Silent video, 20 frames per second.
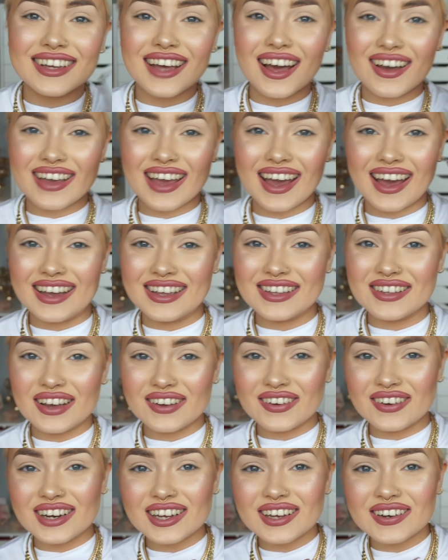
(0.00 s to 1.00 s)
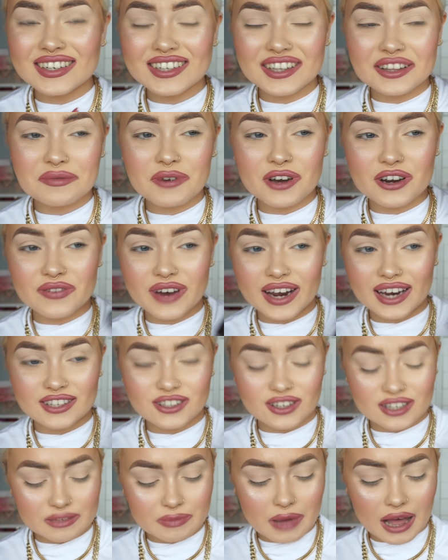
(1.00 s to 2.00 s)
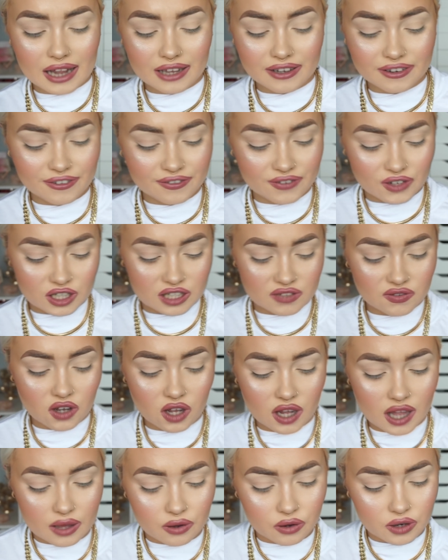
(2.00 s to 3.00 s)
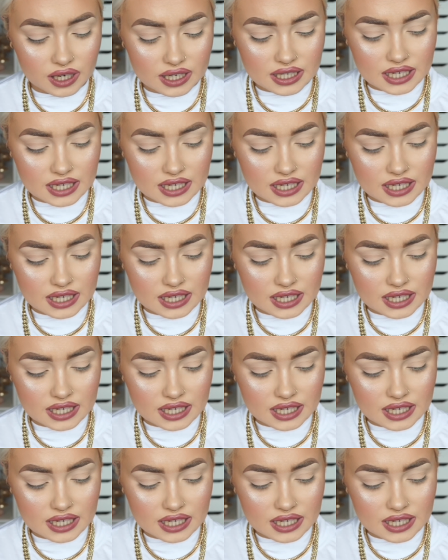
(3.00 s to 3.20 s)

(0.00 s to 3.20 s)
Okay, I'm gonna go into the Modern Renaissance palette. First of all, I'm gonna